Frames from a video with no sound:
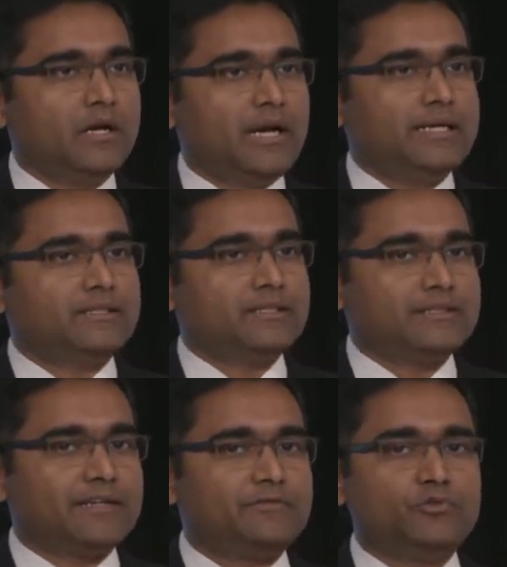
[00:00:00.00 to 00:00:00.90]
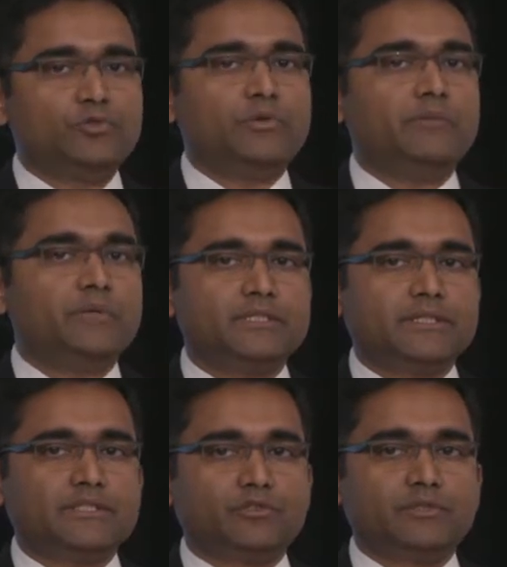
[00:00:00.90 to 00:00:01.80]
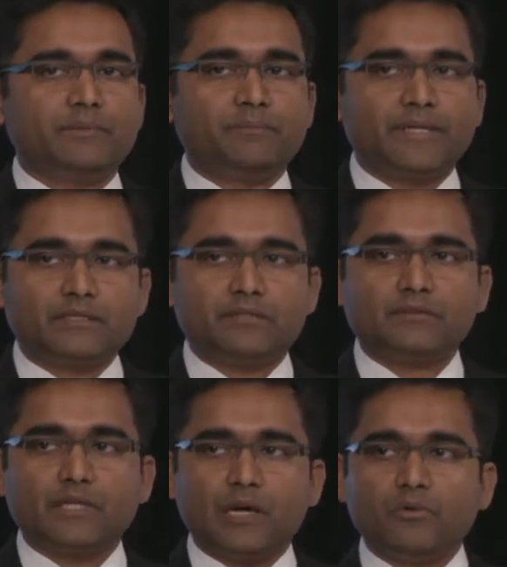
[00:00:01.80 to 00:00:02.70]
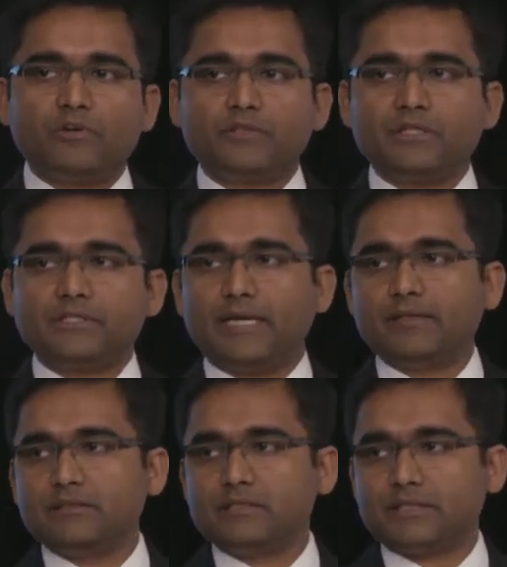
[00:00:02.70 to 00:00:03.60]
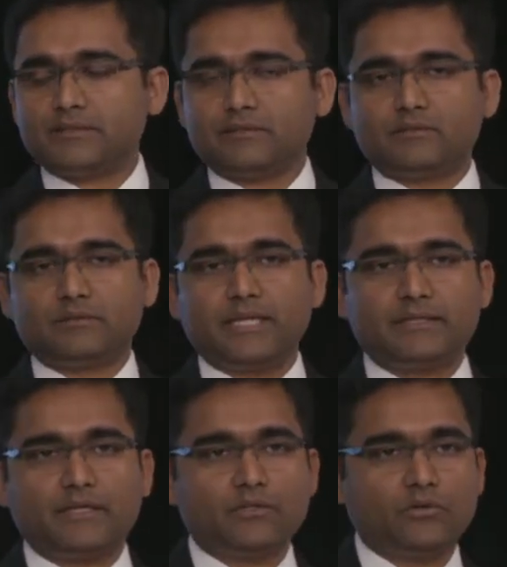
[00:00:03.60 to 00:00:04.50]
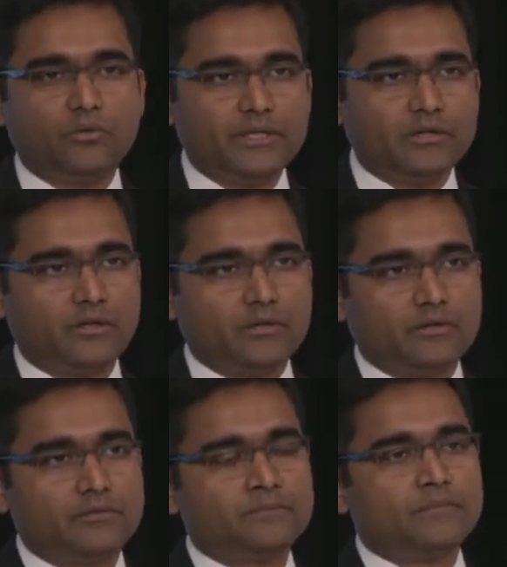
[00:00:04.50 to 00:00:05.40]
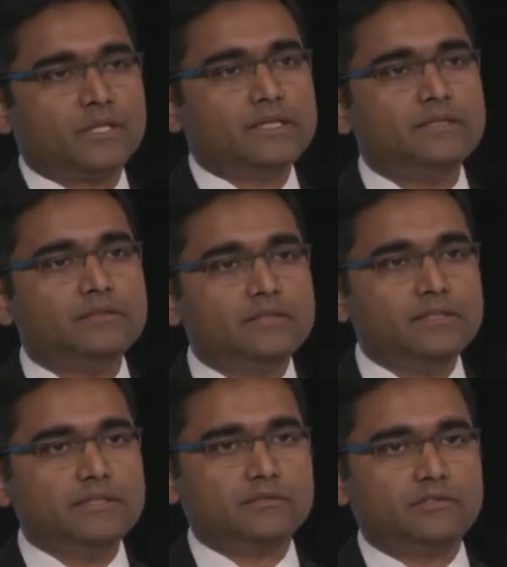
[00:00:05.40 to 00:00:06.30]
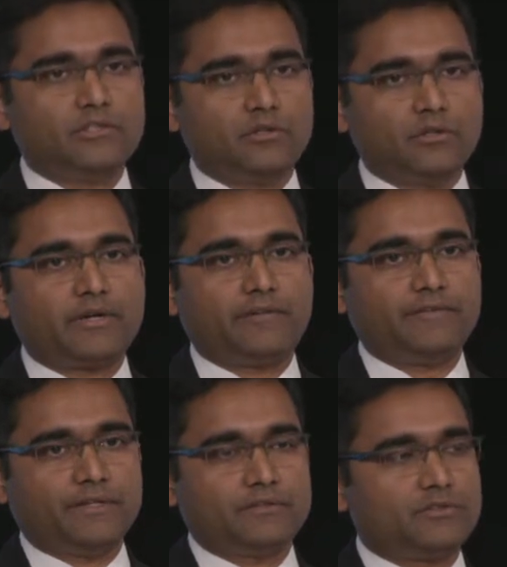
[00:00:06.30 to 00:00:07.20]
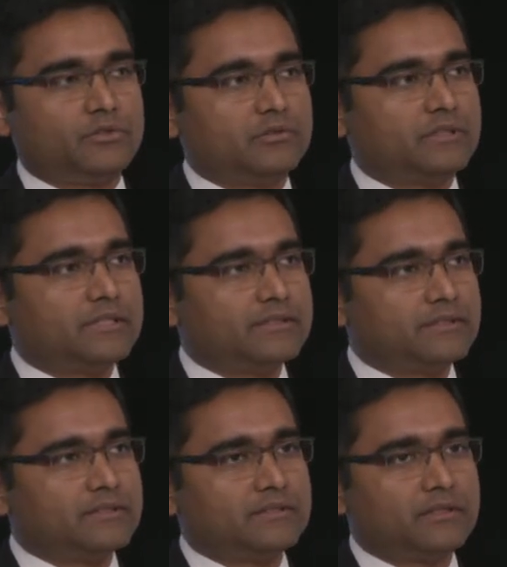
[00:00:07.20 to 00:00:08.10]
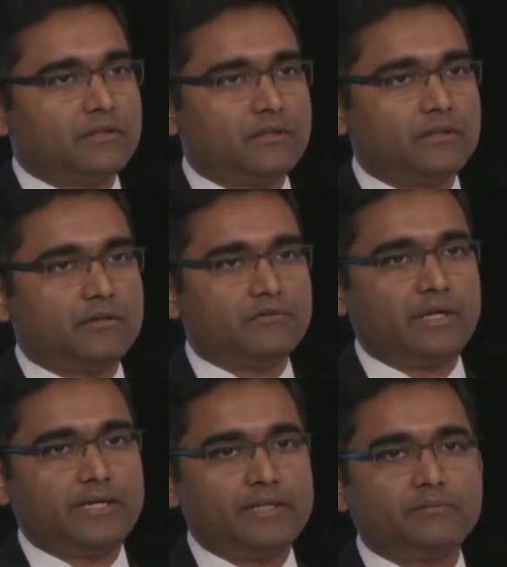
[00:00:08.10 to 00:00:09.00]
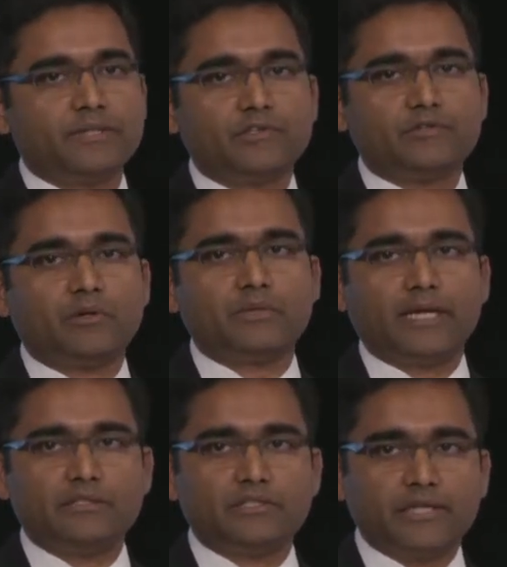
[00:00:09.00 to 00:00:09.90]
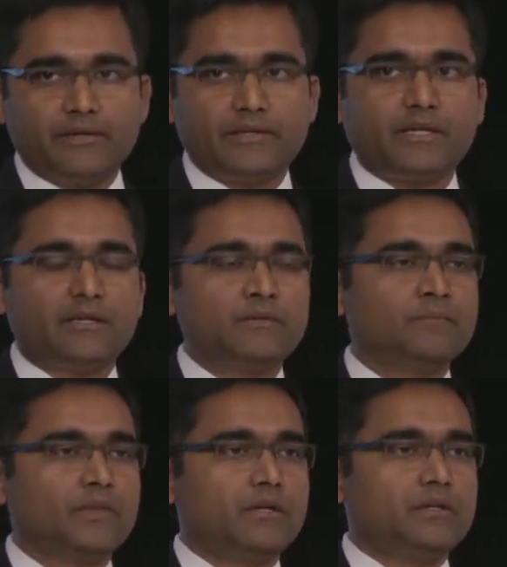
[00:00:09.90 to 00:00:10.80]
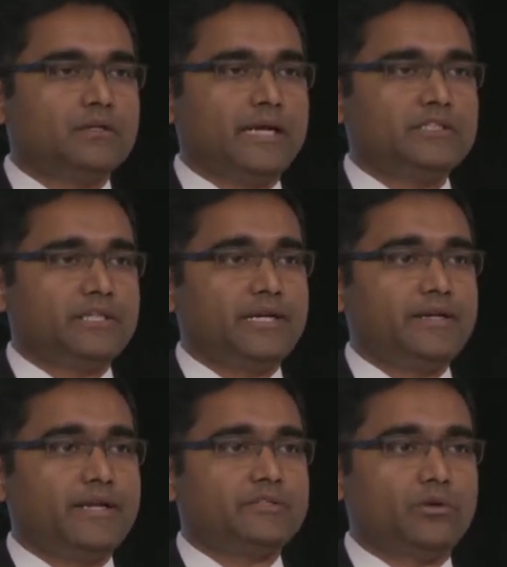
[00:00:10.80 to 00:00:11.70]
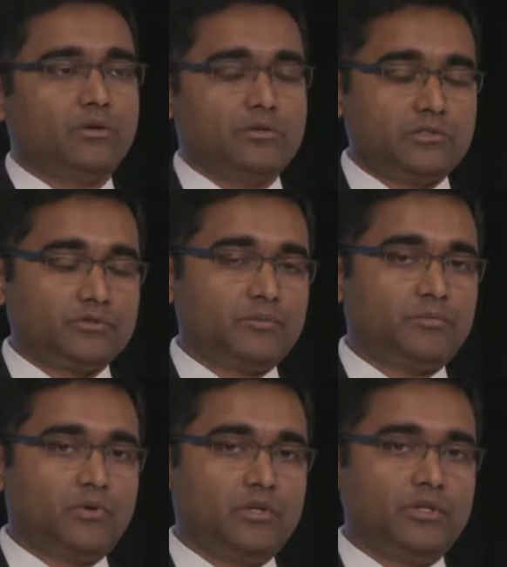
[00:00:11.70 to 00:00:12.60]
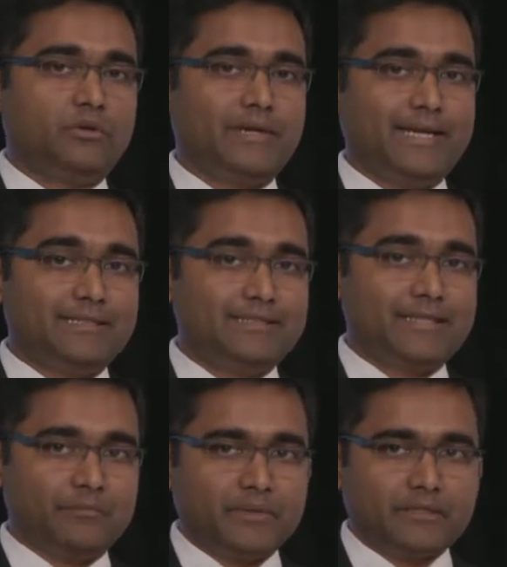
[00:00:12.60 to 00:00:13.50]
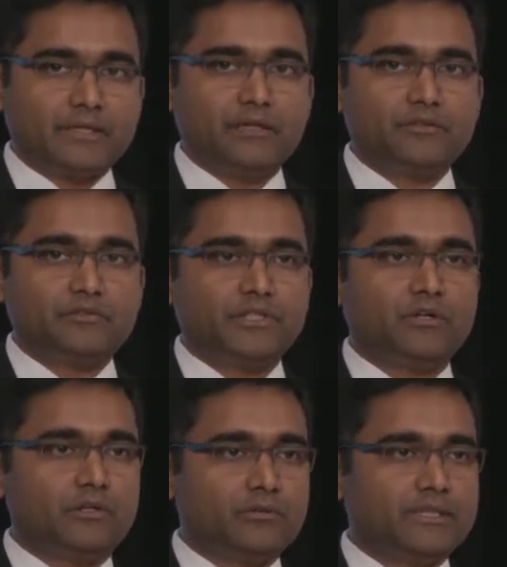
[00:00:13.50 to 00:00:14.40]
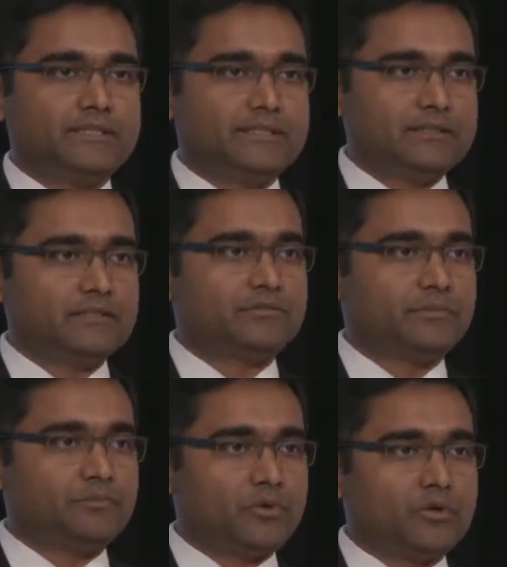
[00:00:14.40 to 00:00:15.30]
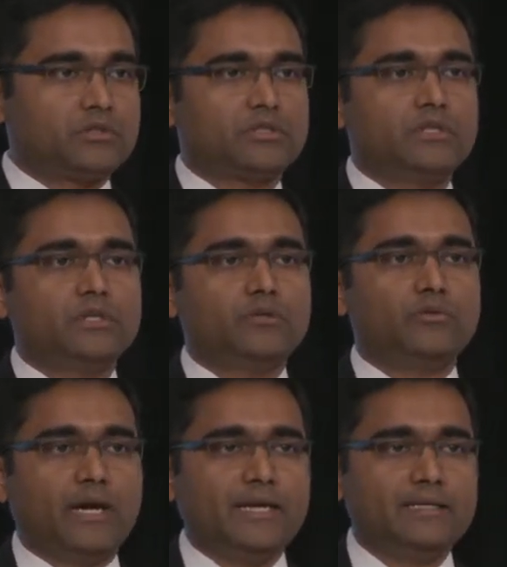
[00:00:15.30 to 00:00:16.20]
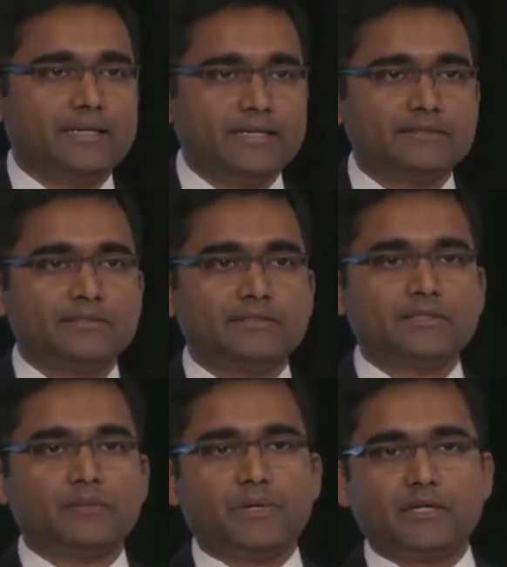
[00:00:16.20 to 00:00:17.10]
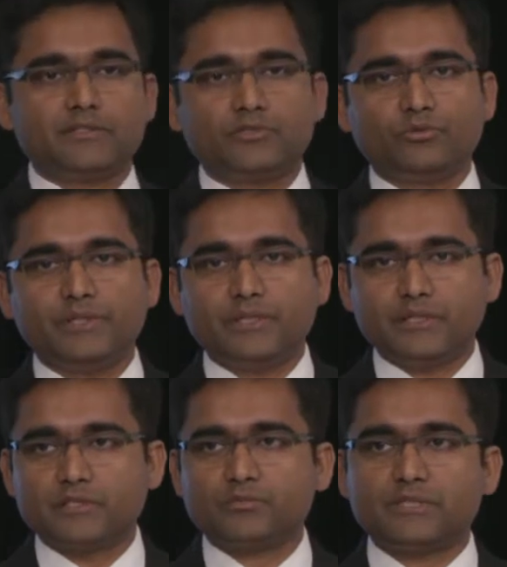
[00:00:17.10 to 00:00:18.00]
I just have two images to depict some of the challenges that are going on in these geographies. So this is an image from Nigeria. Nigeria is also a polio endemic country, although it didn't report wild cases in the past 2 years.